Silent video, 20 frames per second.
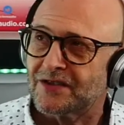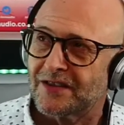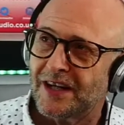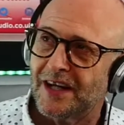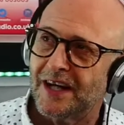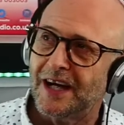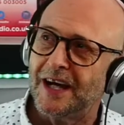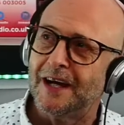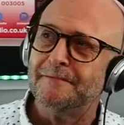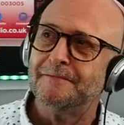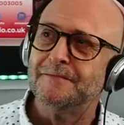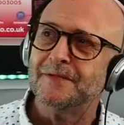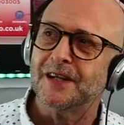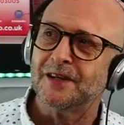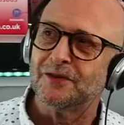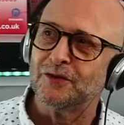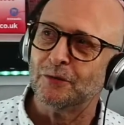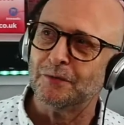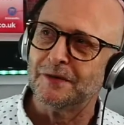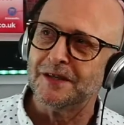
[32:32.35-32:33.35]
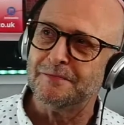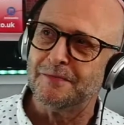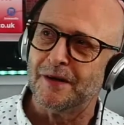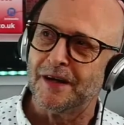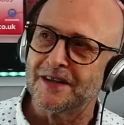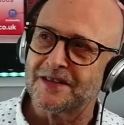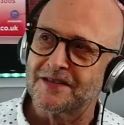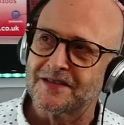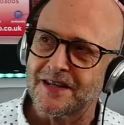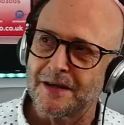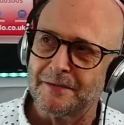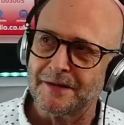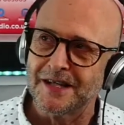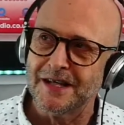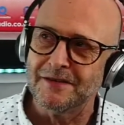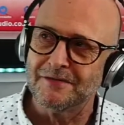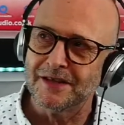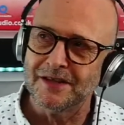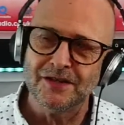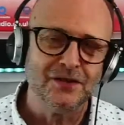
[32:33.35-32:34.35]
You know, normally by this time of the
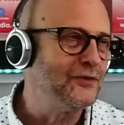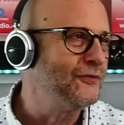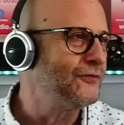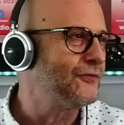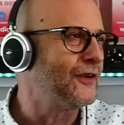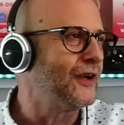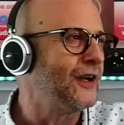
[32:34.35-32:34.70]
evening, you've